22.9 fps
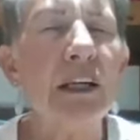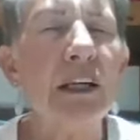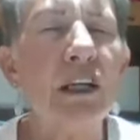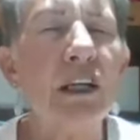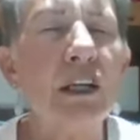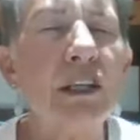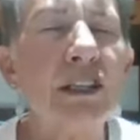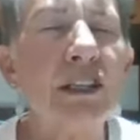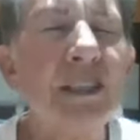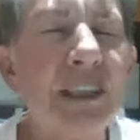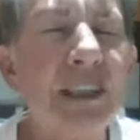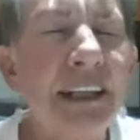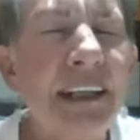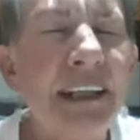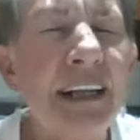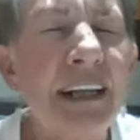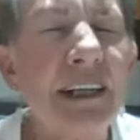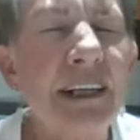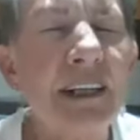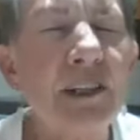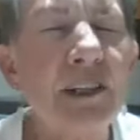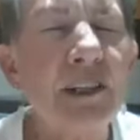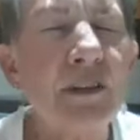Sit
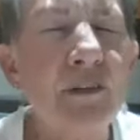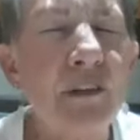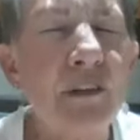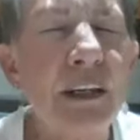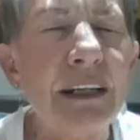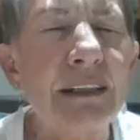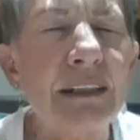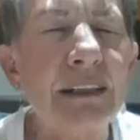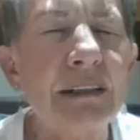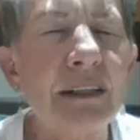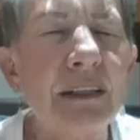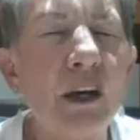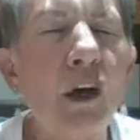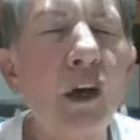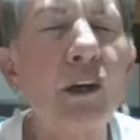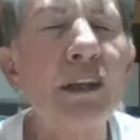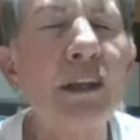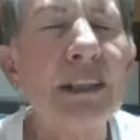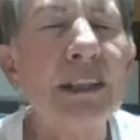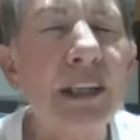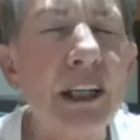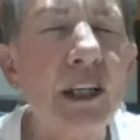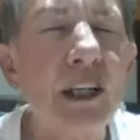at his feet
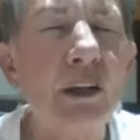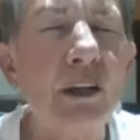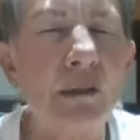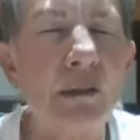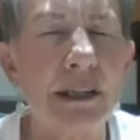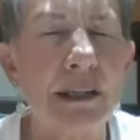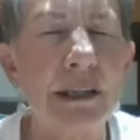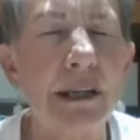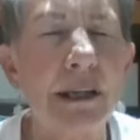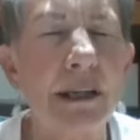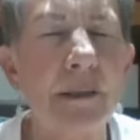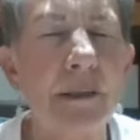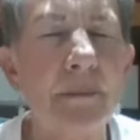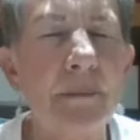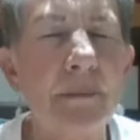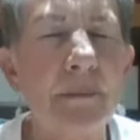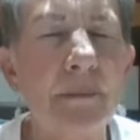continuously,